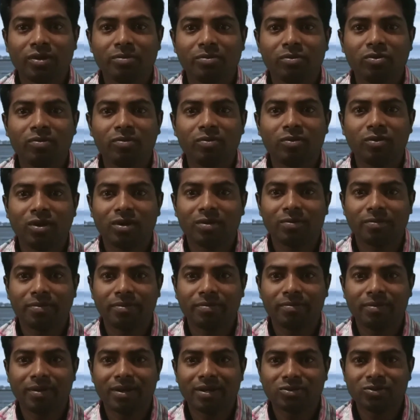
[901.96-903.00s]
we move one
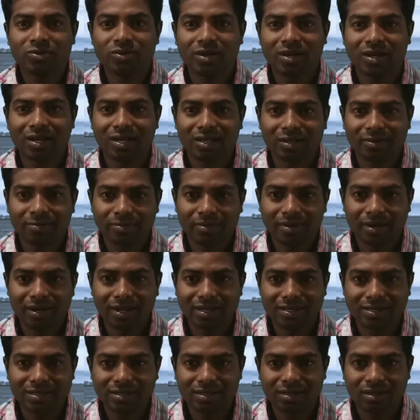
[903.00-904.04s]
place to another
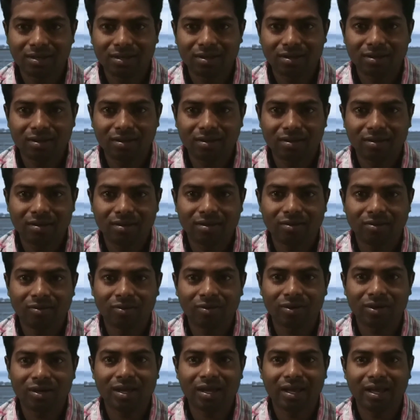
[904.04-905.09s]
place,
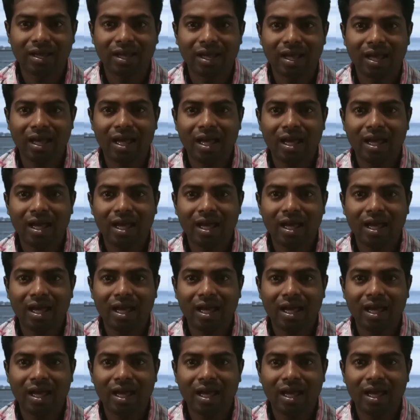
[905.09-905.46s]
okay,